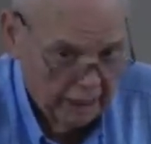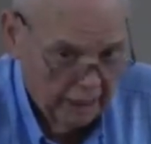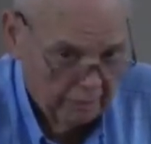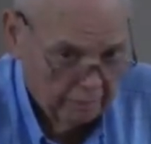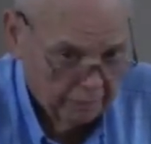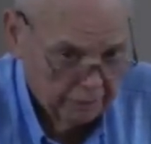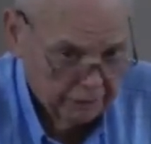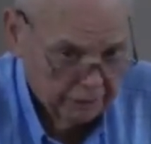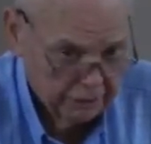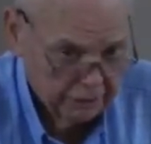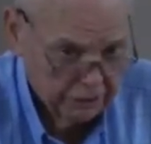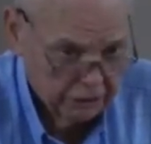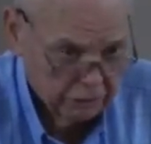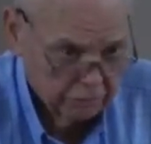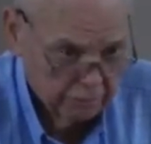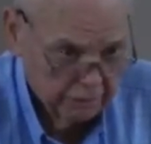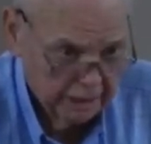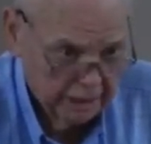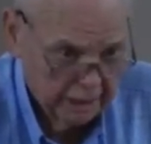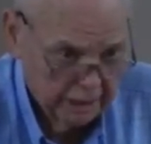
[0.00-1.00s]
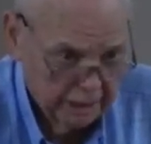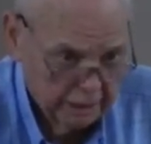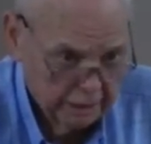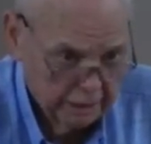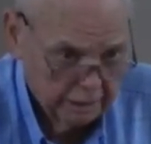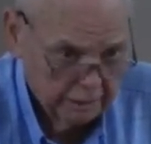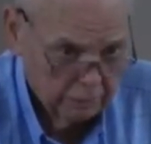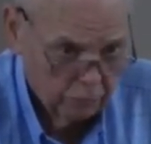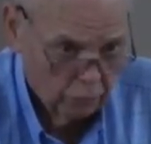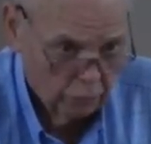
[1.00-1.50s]
happened to this
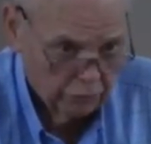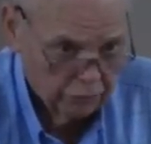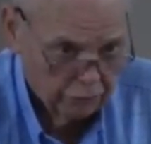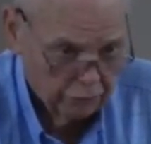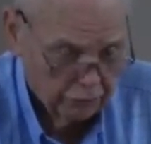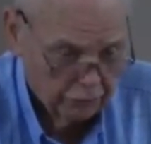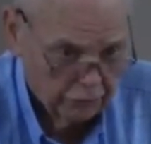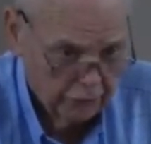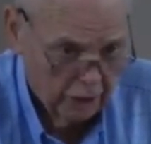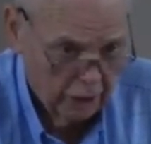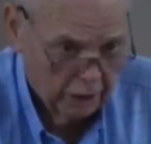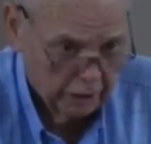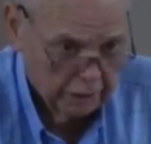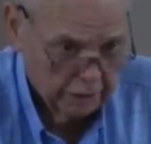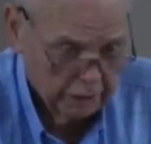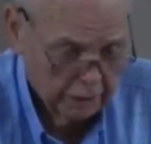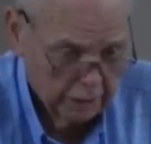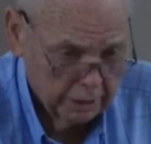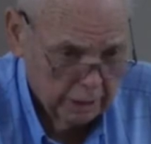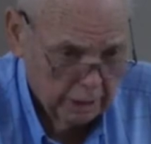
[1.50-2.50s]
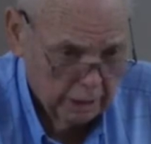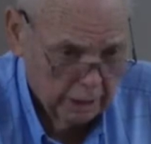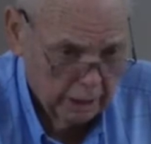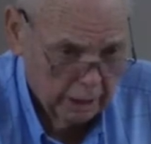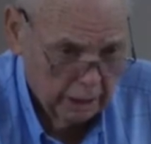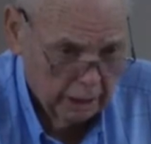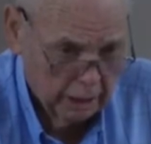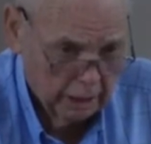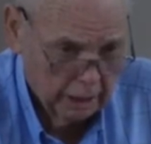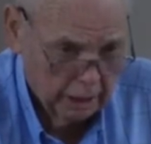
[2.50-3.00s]
man, whether or not
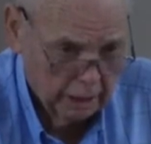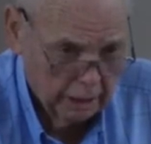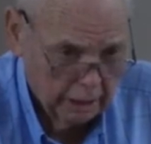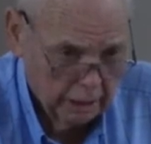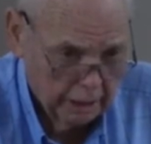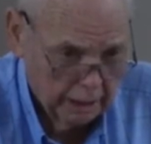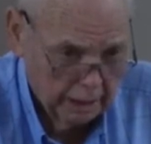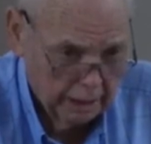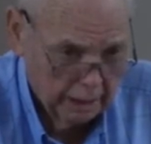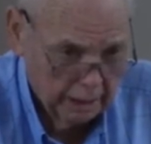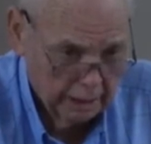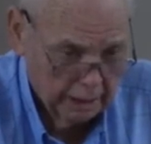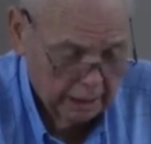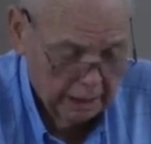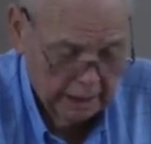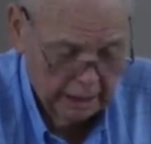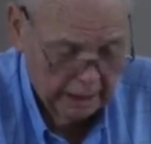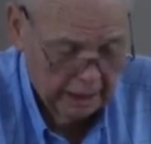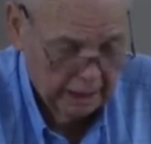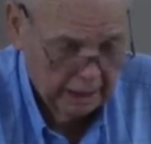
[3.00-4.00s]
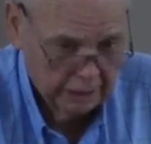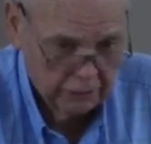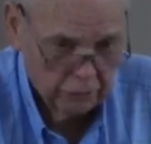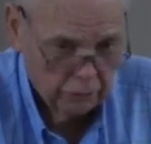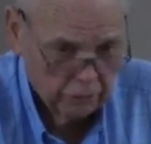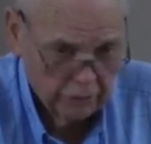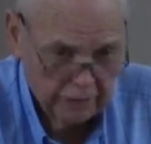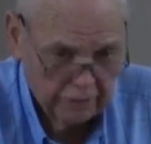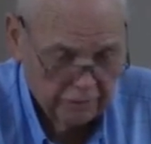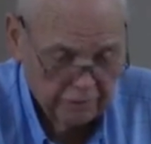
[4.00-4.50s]
uh, he, he
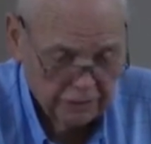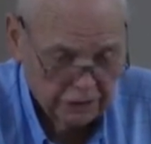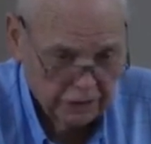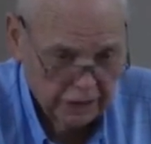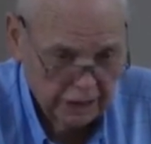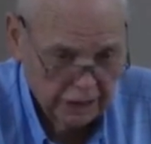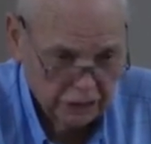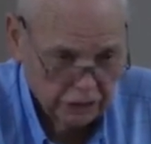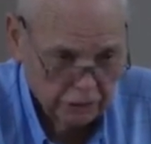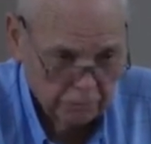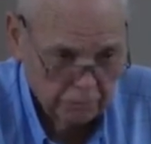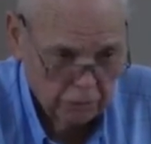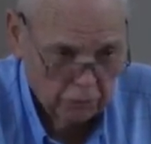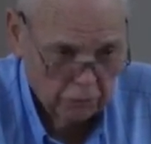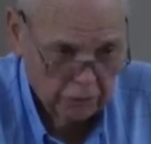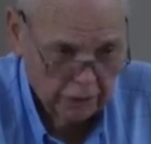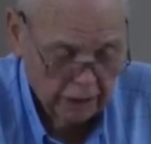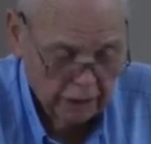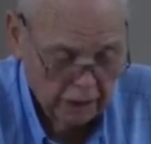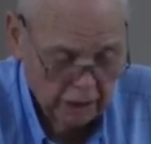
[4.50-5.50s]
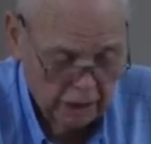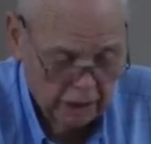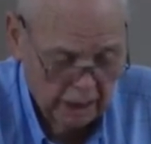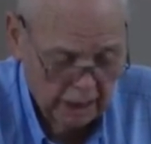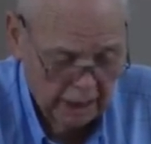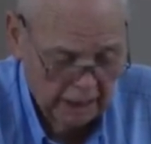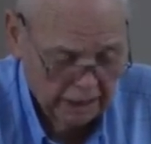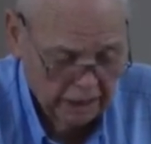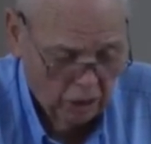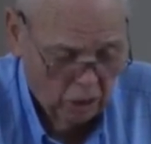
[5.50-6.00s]
don't give his testimony.
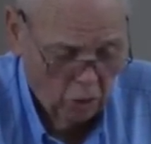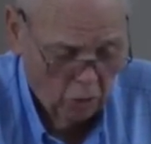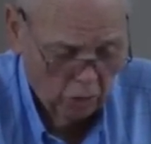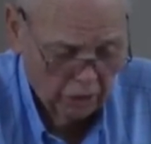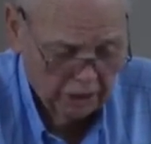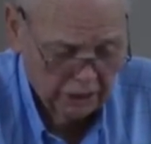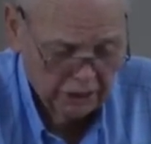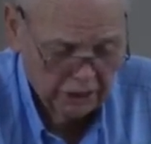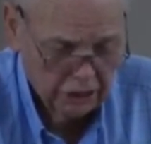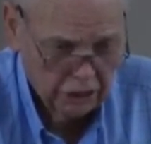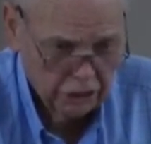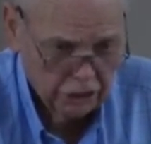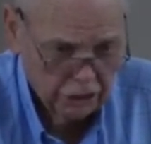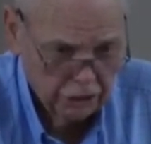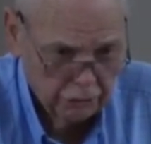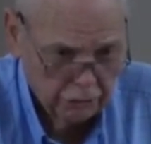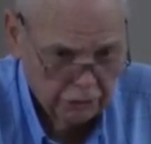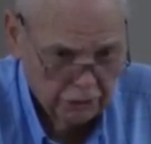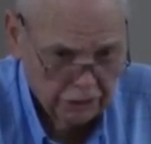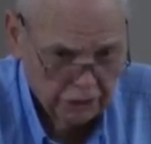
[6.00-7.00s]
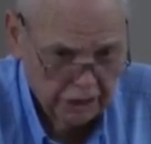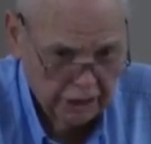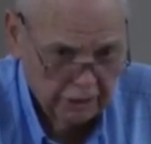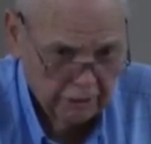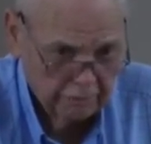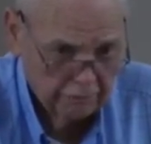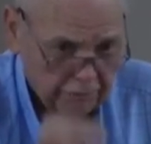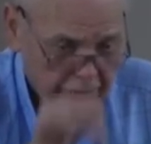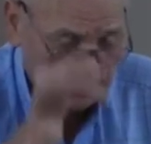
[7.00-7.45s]
It, all it does do is give